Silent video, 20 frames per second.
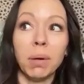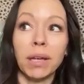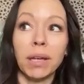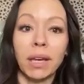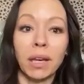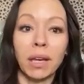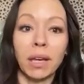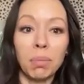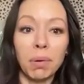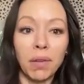
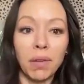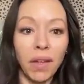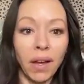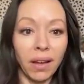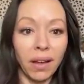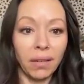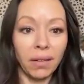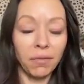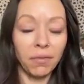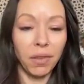picking up on
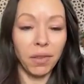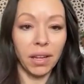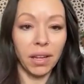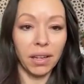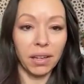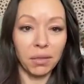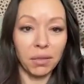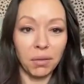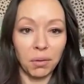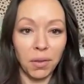that and
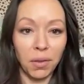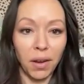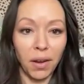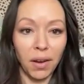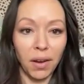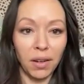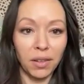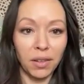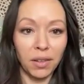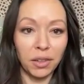flying through that
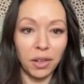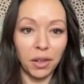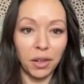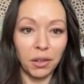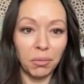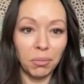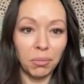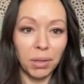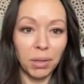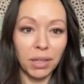on your
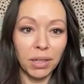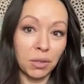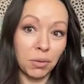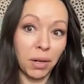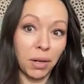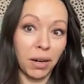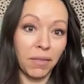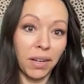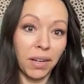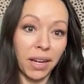own because you
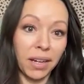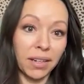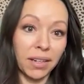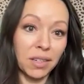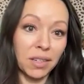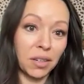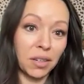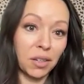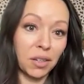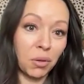haven't had a
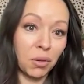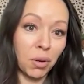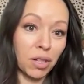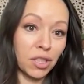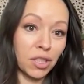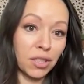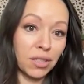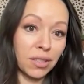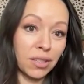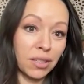ton of
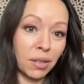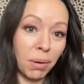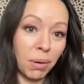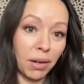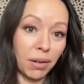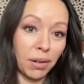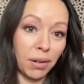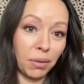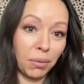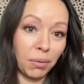questions
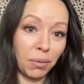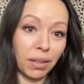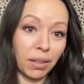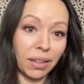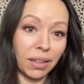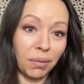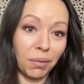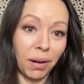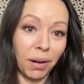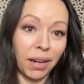about it,
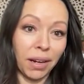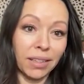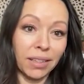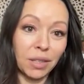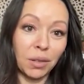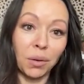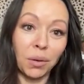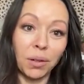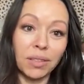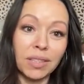really. Right.
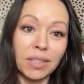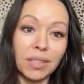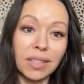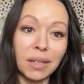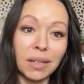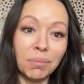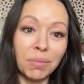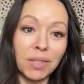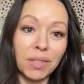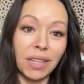So it
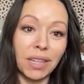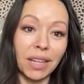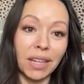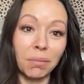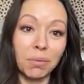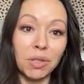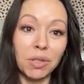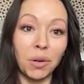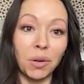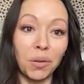seems, and
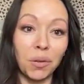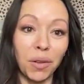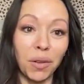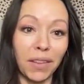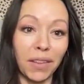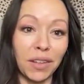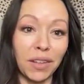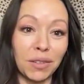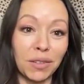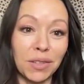I'm so
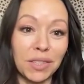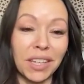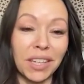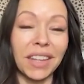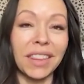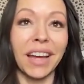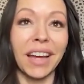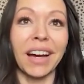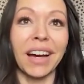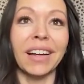glad that you
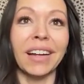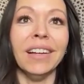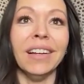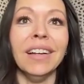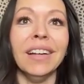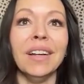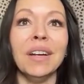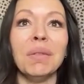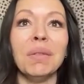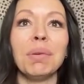said that
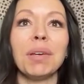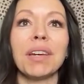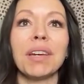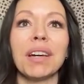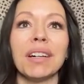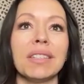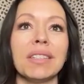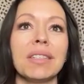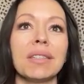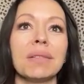
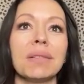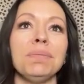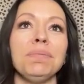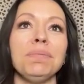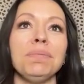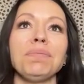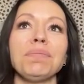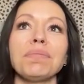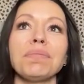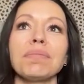because
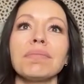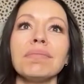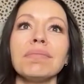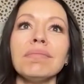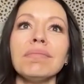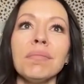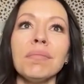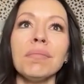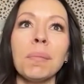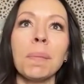
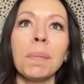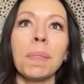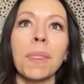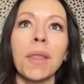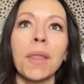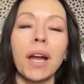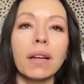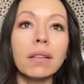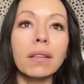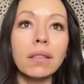
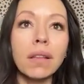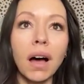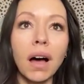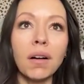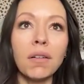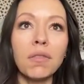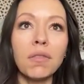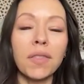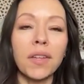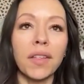I
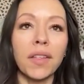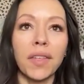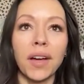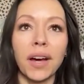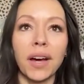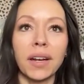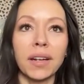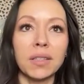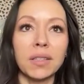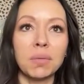love that
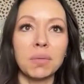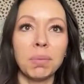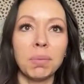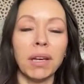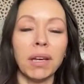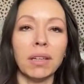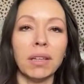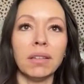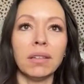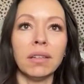that has
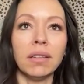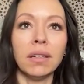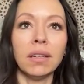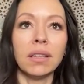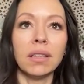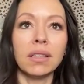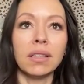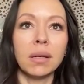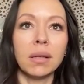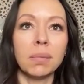been
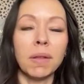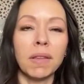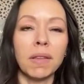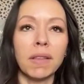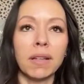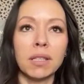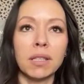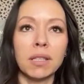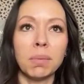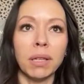something
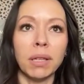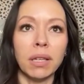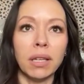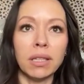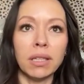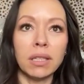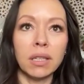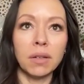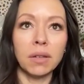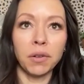that's been
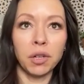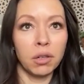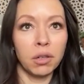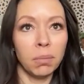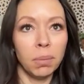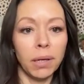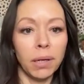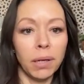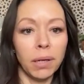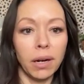easy for you to
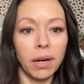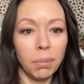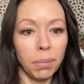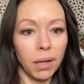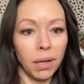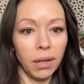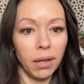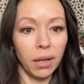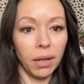pick up and